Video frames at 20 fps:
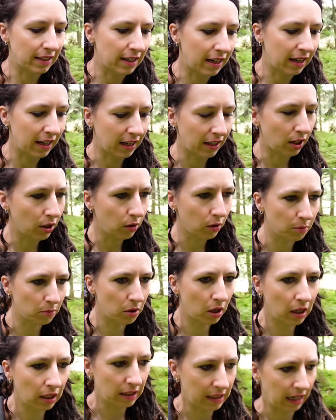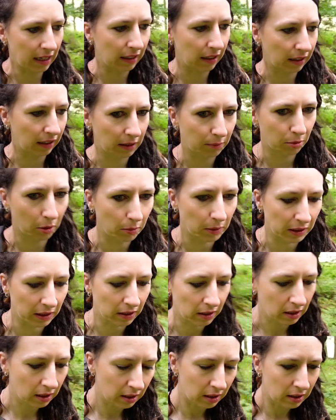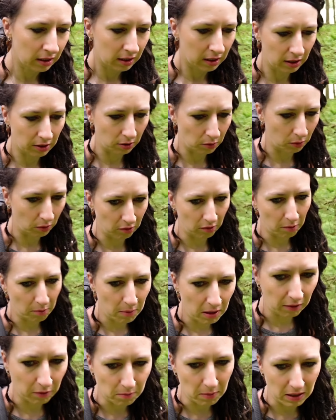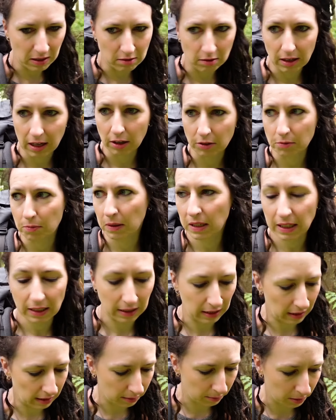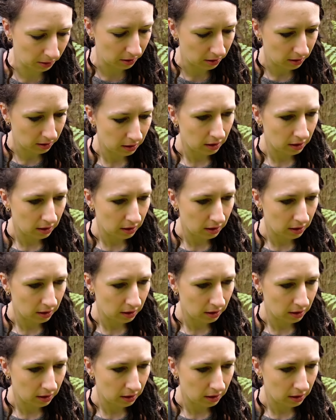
I know I'm technically probably, I don't know whether I'm even meant to allow to be in here, but